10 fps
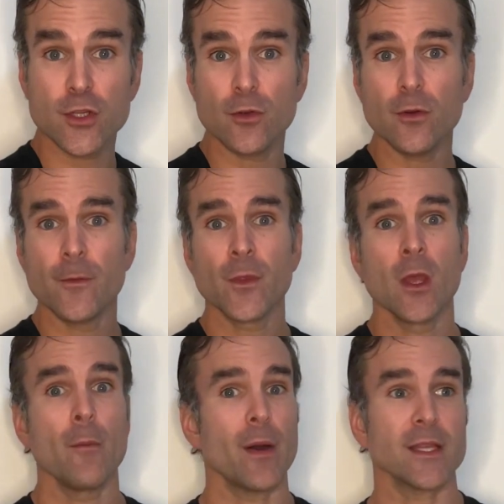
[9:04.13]
to,
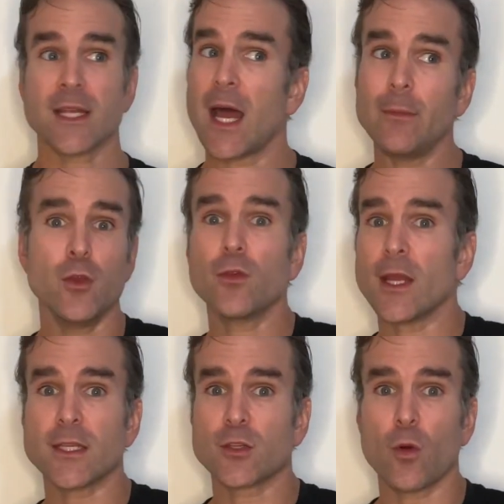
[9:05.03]
by the time you
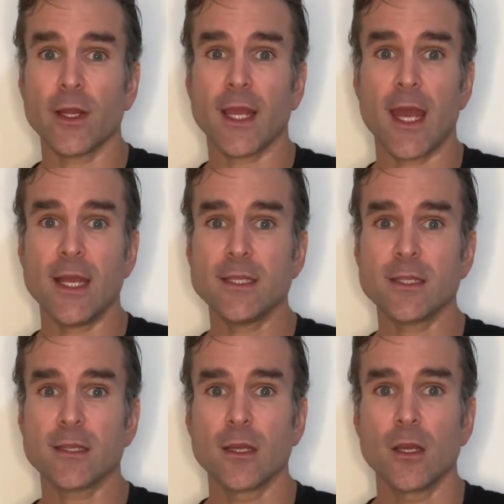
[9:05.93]
get to 20
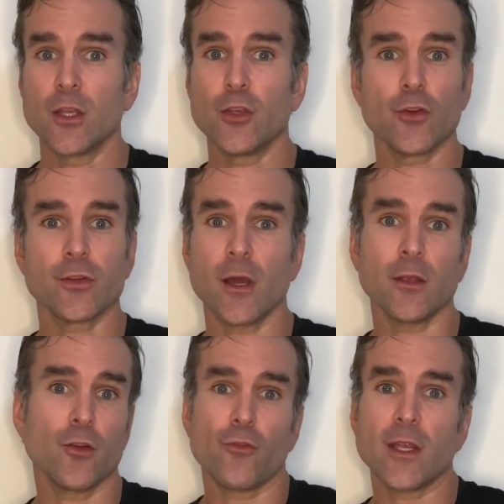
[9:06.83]
Ks, you're done.
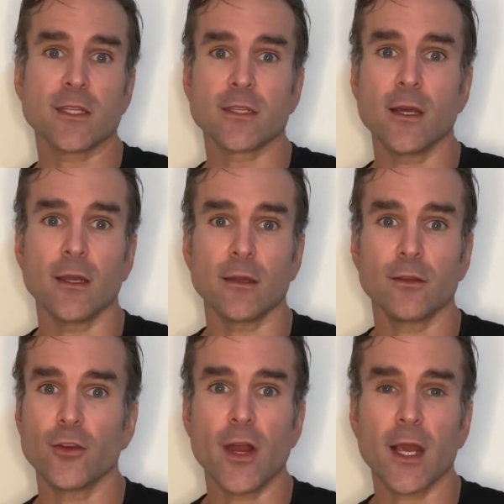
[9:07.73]
Your race is done.
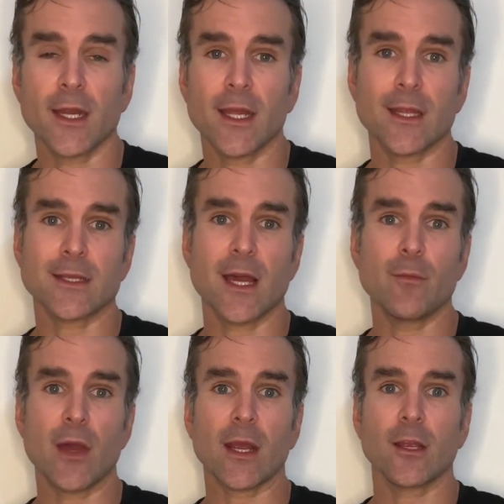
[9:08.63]
You're not going to get that time
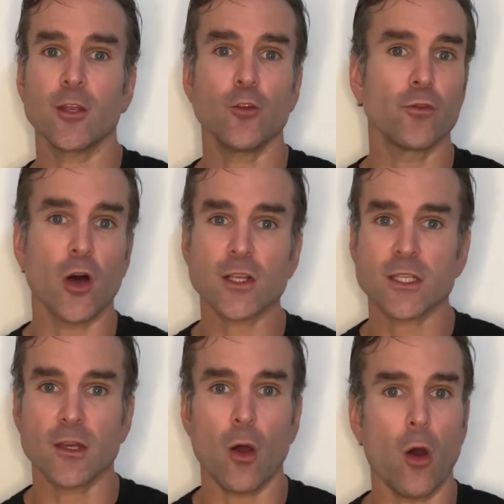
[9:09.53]
back. You've lost
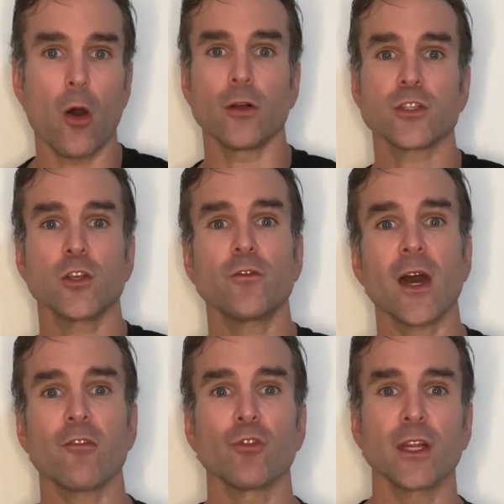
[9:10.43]
it all. So you've got
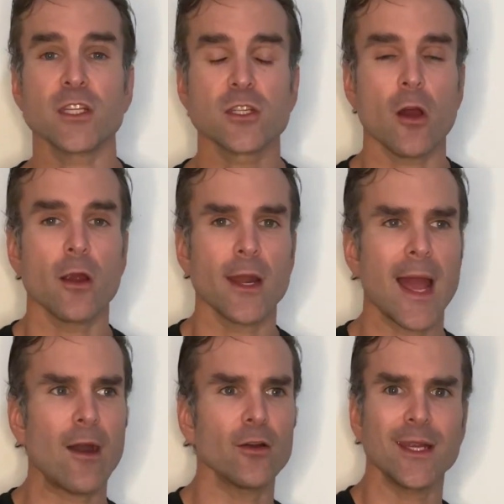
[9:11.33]
to really start
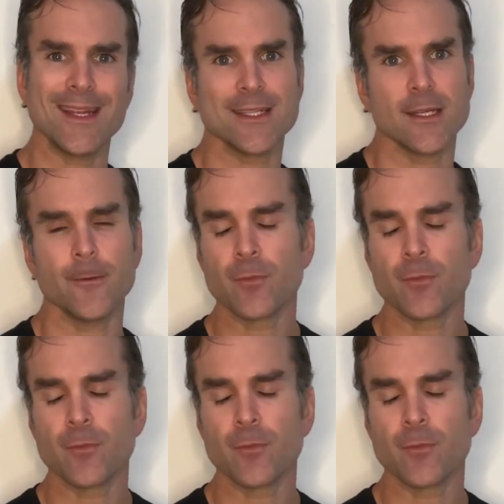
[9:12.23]
out easy.